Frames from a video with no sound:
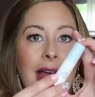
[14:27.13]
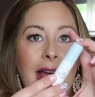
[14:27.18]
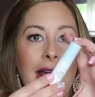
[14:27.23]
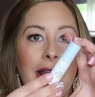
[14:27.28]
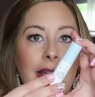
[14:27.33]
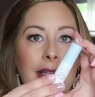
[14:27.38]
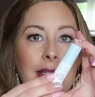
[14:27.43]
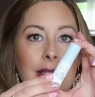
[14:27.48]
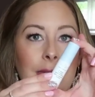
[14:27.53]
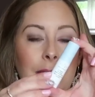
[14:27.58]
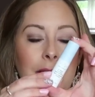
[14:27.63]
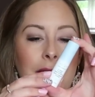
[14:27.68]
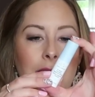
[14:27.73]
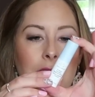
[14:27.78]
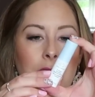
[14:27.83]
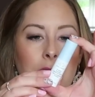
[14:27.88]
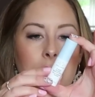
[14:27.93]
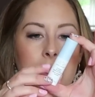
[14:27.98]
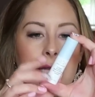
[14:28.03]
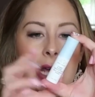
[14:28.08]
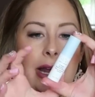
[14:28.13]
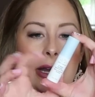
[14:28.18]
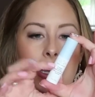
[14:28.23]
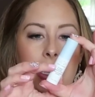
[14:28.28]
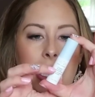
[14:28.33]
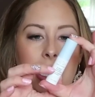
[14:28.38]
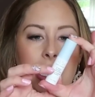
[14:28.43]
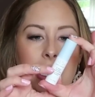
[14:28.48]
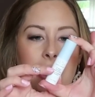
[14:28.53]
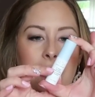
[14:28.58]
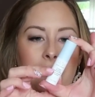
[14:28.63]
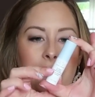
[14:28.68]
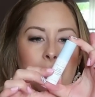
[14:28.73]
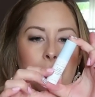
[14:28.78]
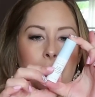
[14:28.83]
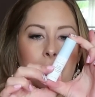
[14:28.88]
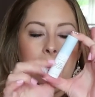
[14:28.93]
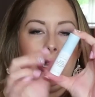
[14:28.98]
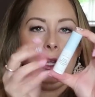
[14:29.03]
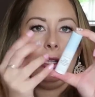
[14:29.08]
and this one I use at night if I
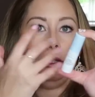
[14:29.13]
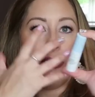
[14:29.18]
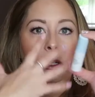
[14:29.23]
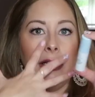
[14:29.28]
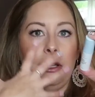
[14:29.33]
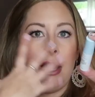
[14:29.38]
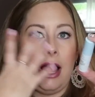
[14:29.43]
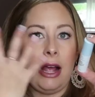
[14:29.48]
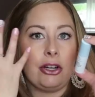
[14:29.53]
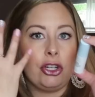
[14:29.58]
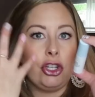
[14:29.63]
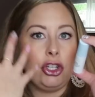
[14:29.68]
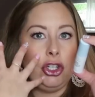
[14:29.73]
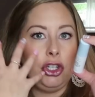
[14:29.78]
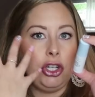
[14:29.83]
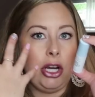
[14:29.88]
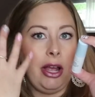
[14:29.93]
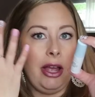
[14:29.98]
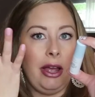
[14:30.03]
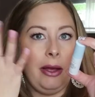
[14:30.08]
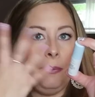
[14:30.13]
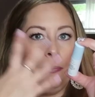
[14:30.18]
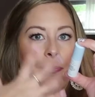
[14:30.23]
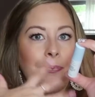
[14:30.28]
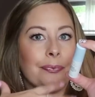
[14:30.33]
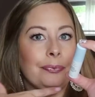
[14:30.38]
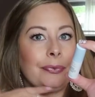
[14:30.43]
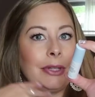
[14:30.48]
want a little extra